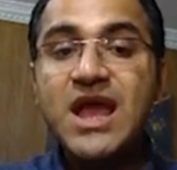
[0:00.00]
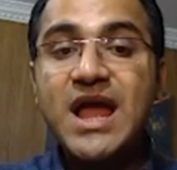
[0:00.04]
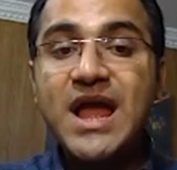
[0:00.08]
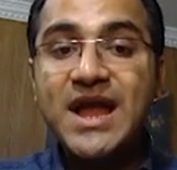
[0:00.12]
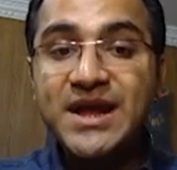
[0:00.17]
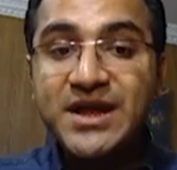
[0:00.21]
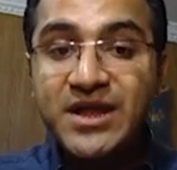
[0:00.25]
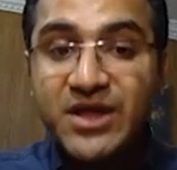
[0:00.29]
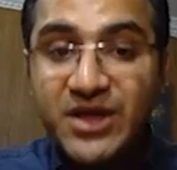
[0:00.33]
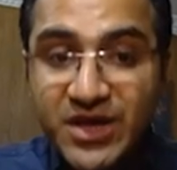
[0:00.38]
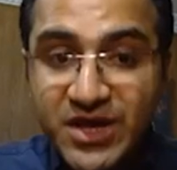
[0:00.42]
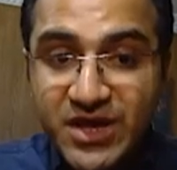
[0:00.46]

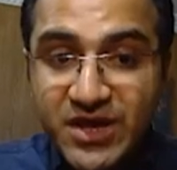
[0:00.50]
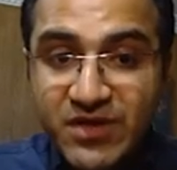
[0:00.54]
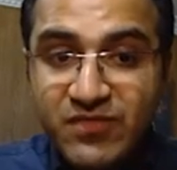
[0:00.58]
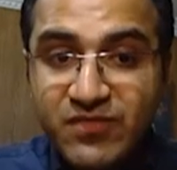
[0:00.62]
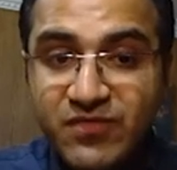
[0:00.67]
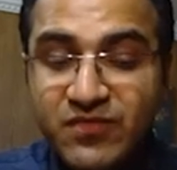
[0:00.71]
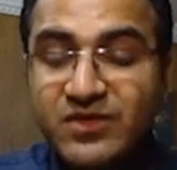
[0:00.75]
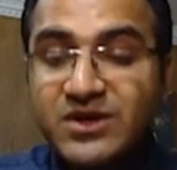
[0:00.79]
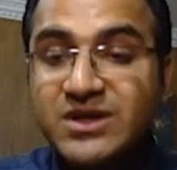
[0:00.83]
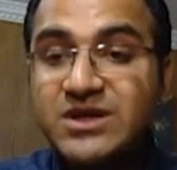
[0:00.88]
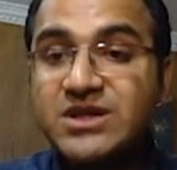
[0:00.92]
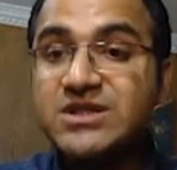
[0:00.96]
And
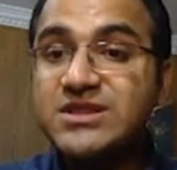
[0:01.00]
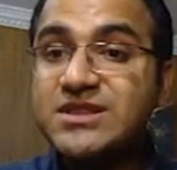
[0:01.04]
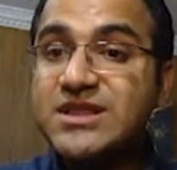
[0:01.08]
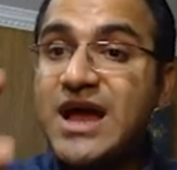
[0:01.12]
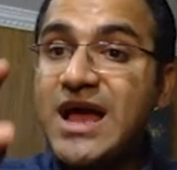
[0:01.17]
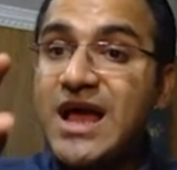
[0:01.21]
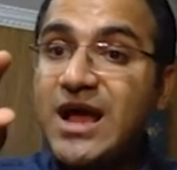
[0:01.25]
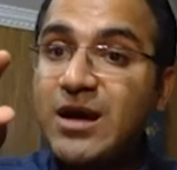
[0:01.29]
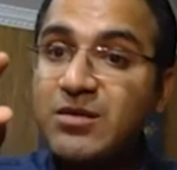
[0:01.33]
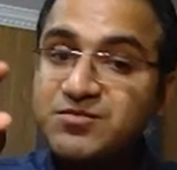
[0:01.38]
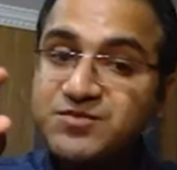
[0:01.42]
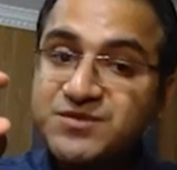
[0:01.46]
if
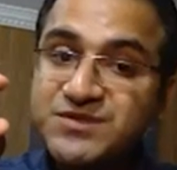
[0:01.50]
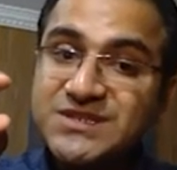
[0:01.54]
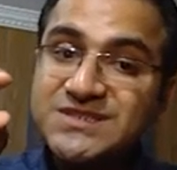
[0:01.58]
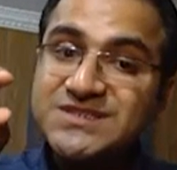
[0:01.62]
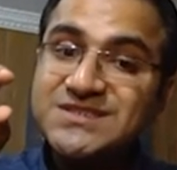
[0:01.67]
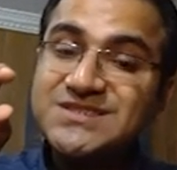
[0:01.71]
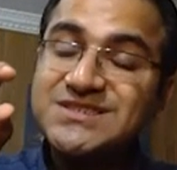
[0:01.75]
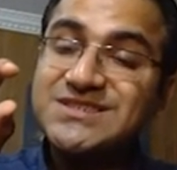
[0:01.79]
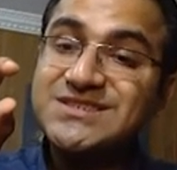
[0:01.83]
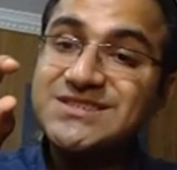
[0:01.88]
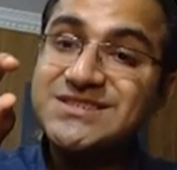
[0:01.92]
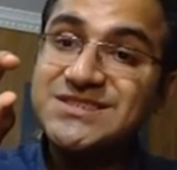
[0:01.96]
the
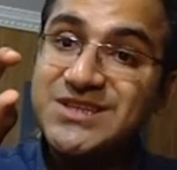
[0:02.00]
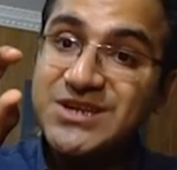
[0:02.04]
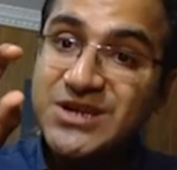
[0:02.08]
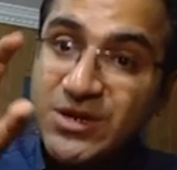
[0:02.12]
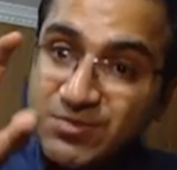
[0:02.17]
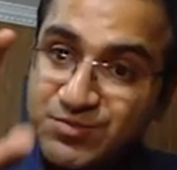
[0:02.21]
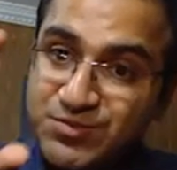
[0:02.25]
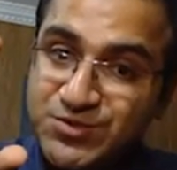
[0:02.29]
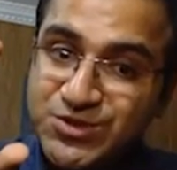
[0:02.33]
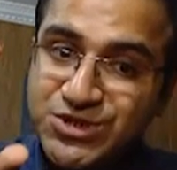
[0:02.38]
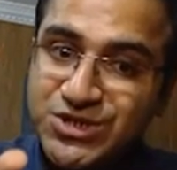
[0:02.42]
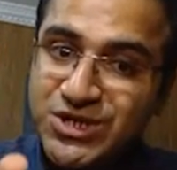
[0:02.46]
abscesses
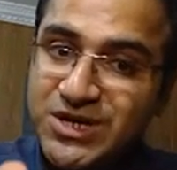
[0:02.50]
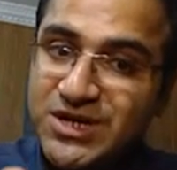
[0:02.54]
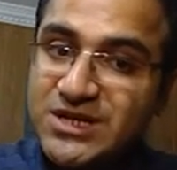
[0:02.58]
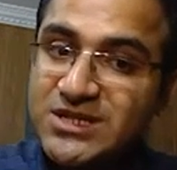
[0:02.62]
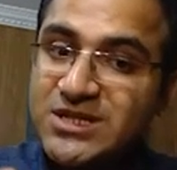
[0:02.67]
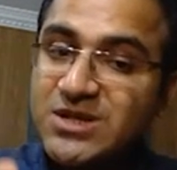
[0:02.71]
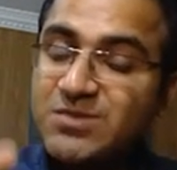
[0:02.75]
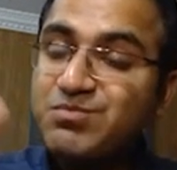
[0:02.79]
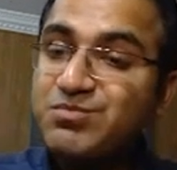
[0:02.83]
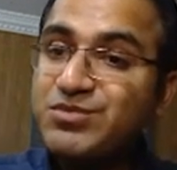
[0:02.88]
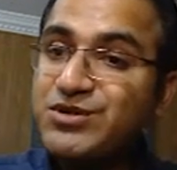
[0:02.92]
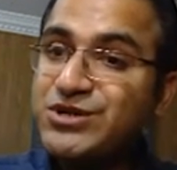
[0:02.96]
rupture,
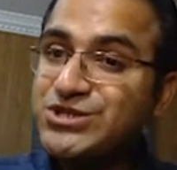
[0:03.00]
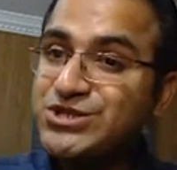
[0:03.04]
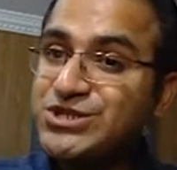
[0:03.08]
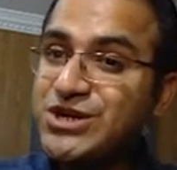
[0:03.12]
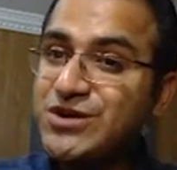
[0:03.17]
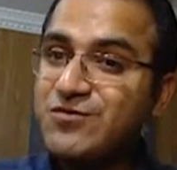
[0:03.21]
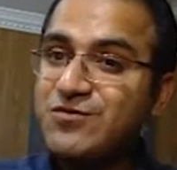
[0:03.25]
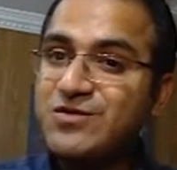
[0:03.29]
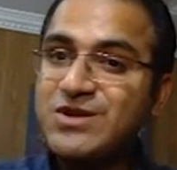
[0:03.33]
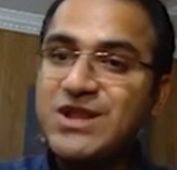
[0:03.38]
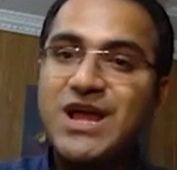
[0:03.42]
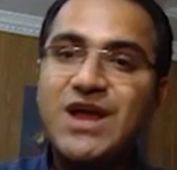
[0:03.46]
the
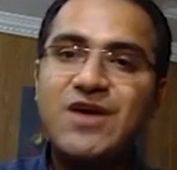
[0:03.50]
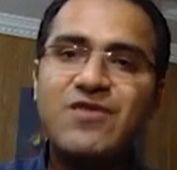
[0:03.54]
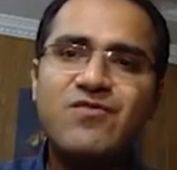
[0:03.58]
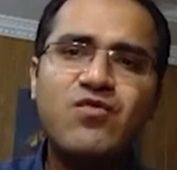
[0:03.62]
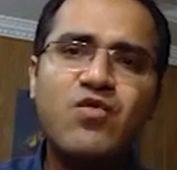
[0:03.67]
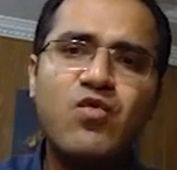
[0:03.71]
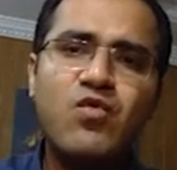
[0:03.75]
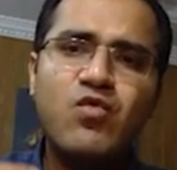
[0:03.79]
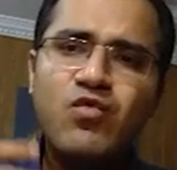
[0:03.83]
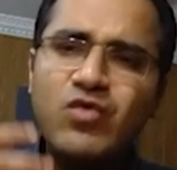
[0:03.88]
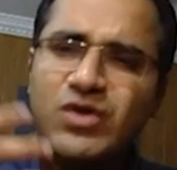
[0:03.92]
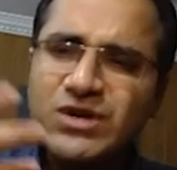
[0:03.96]
patient will have
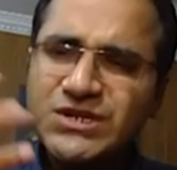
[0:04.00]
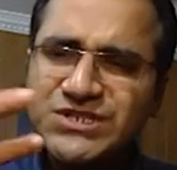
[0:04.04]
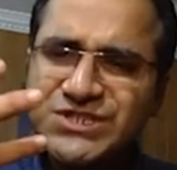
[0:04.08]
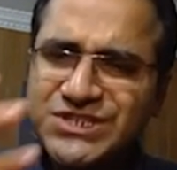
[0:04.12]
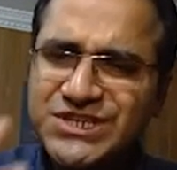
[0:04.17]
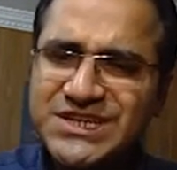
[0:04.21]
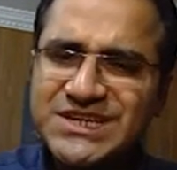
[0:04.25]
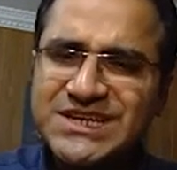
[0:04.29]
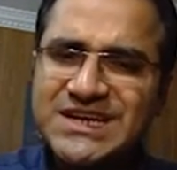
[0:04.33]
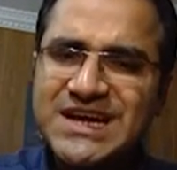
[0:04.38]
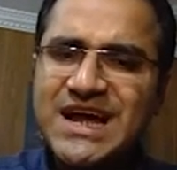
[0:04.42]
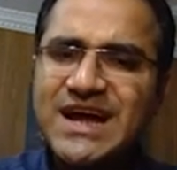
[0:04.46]

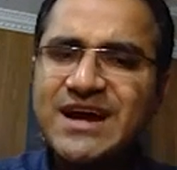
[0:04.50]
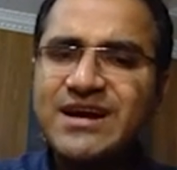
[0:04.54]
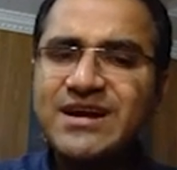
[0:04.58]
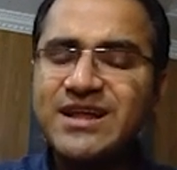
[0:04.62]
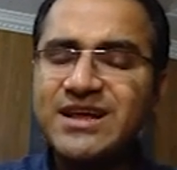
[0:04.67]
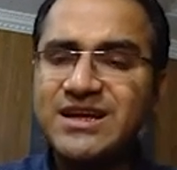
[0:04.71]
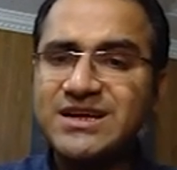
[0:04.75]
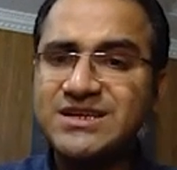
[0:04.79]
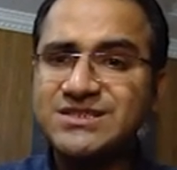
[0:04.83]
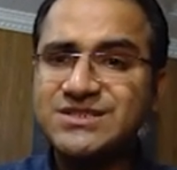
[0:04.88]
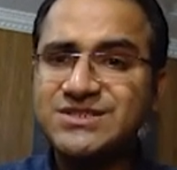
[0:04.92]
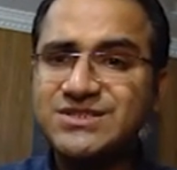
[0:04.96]
worsening
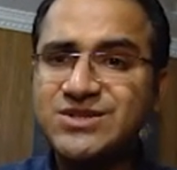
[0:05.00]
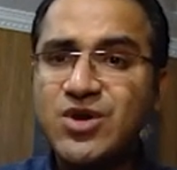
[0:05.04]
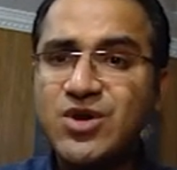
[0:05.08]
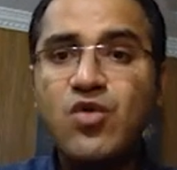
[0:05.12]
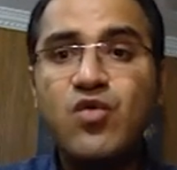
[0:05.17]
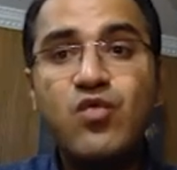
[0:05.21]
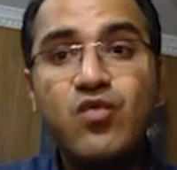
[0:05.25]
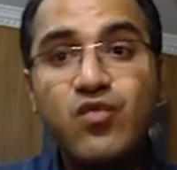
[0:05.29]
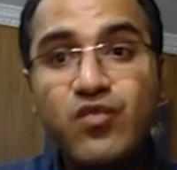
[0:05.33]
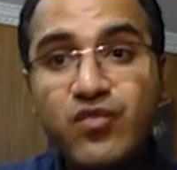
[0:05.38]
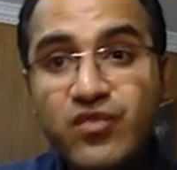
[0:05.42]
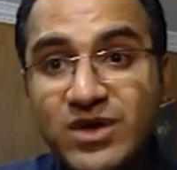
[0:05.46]
headaches
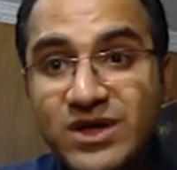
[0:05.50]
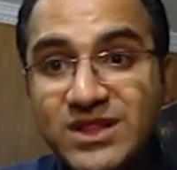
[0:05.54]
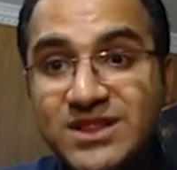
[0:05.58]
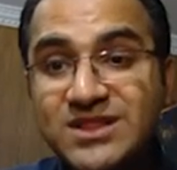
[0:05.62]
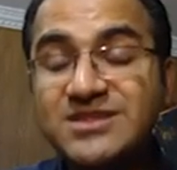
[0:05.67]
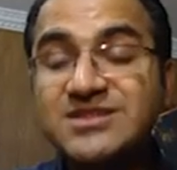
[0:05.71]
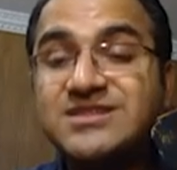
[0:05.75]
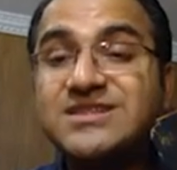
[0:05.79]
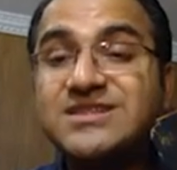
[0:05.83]
with